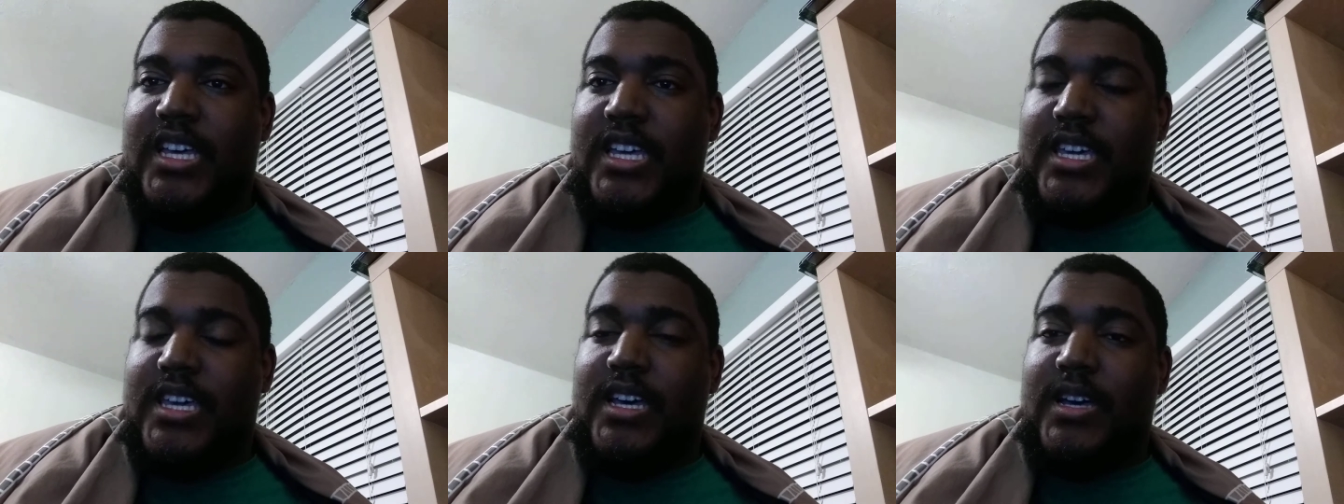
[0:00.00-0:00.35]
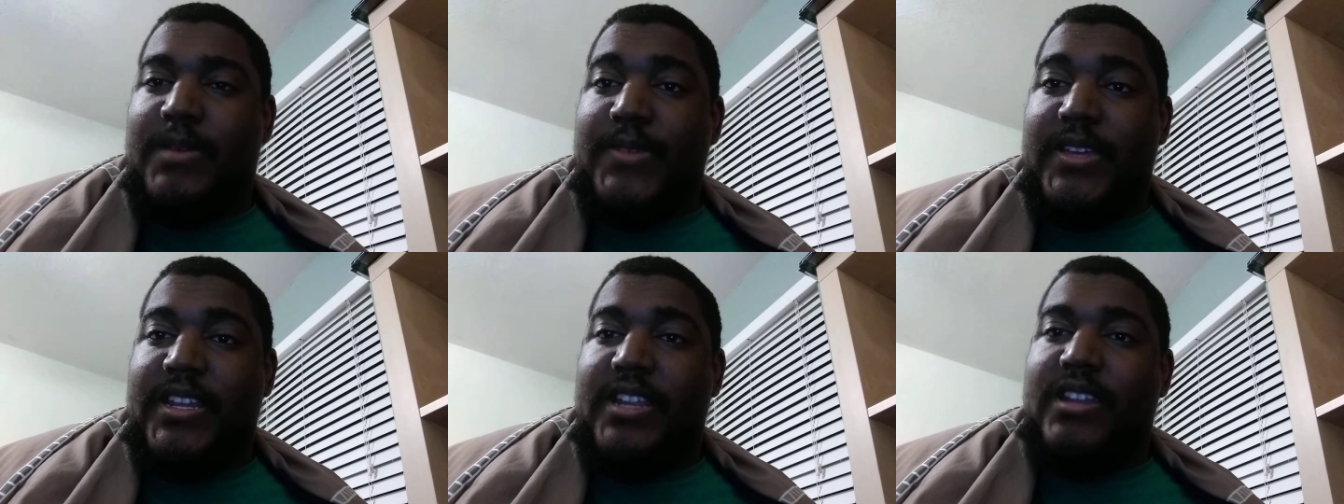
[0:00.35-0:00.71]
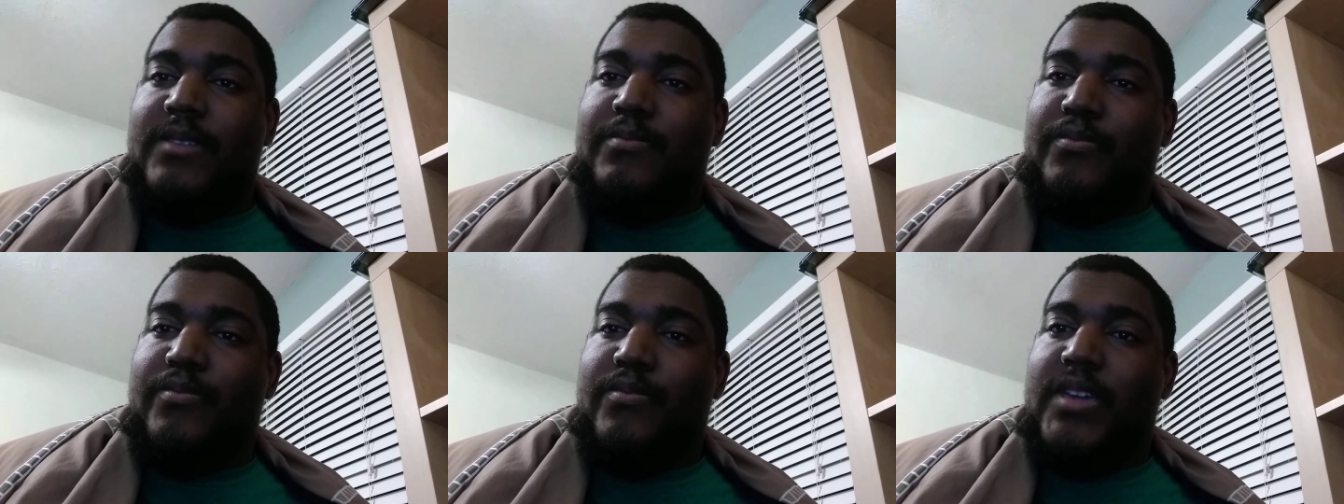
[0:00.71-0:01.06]
come
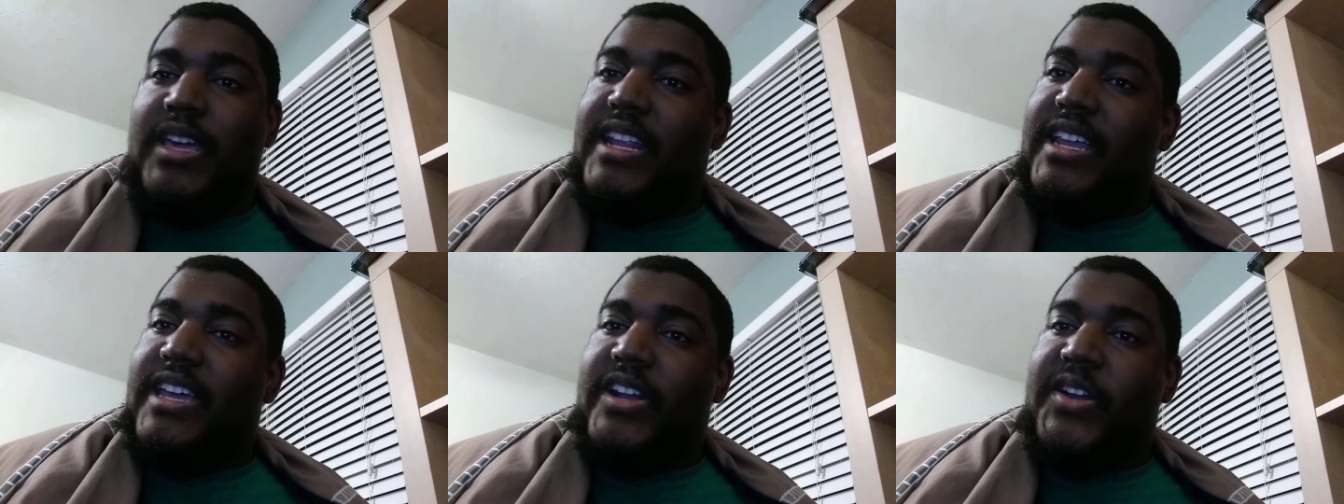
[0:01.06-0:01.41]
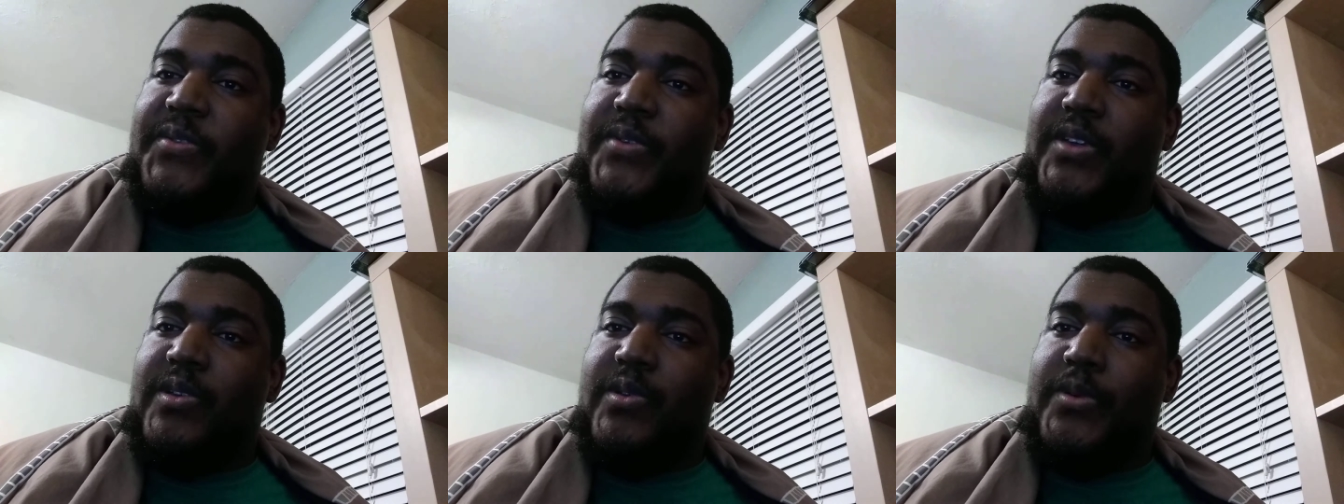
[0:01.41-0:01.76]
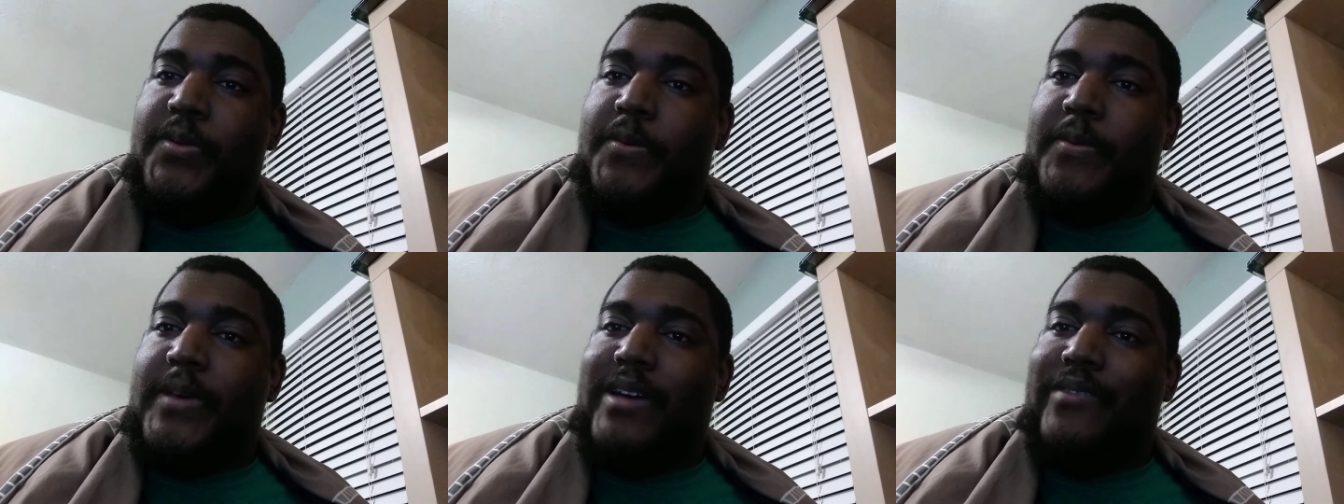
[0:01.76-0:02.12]
and get
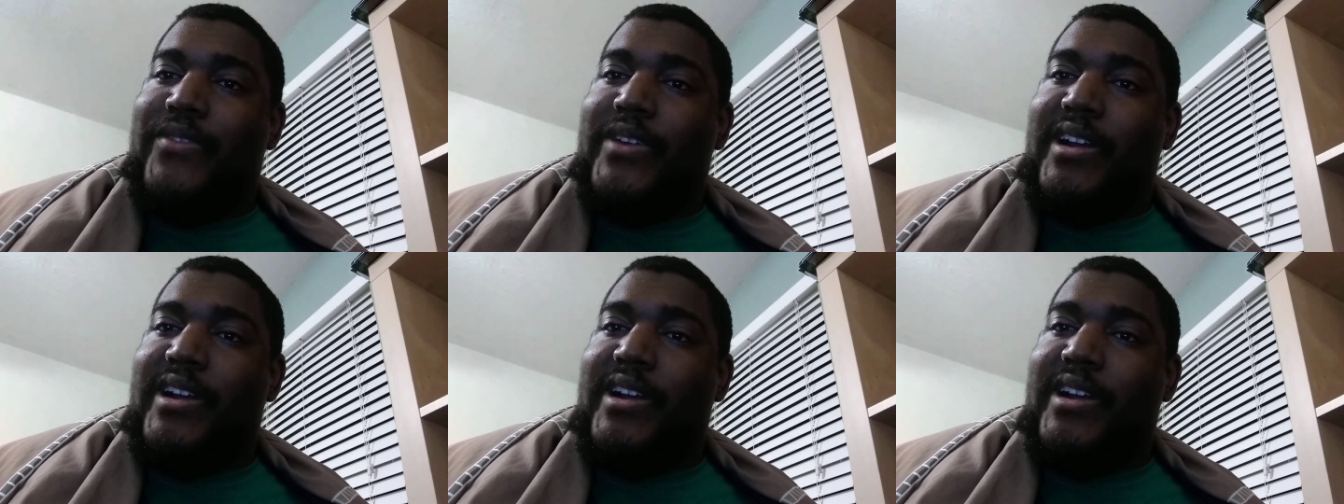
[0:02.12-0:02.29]
interviewed about